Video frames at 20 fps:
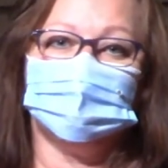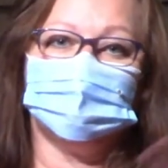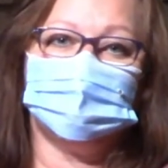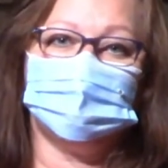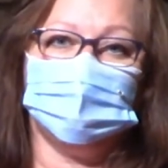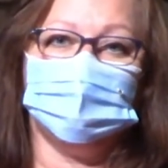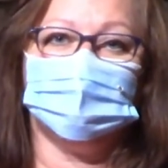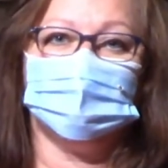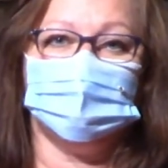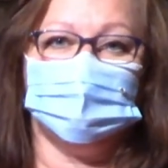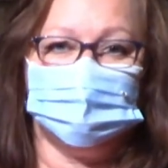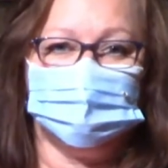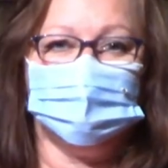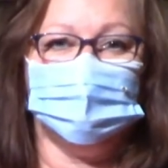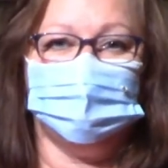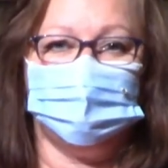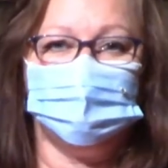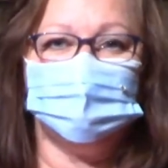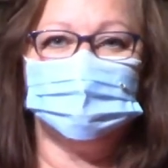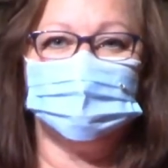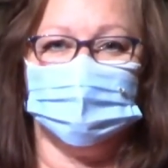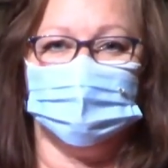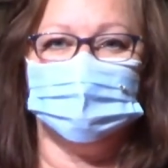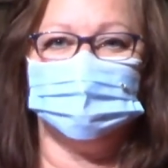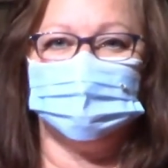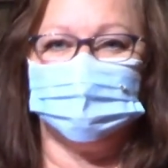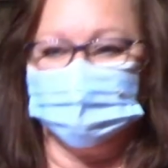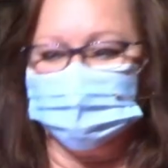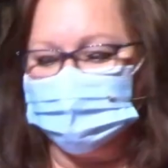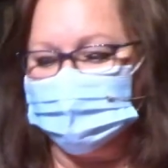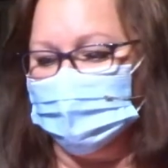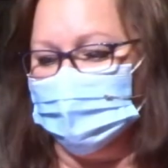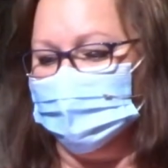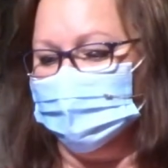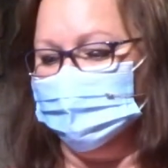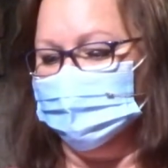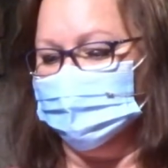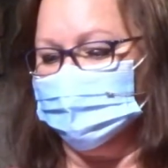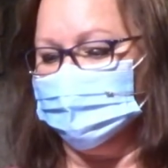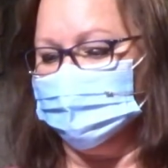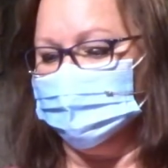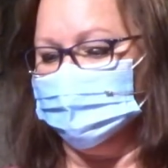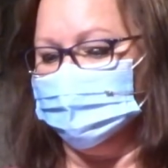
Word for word: said it a few times yourself.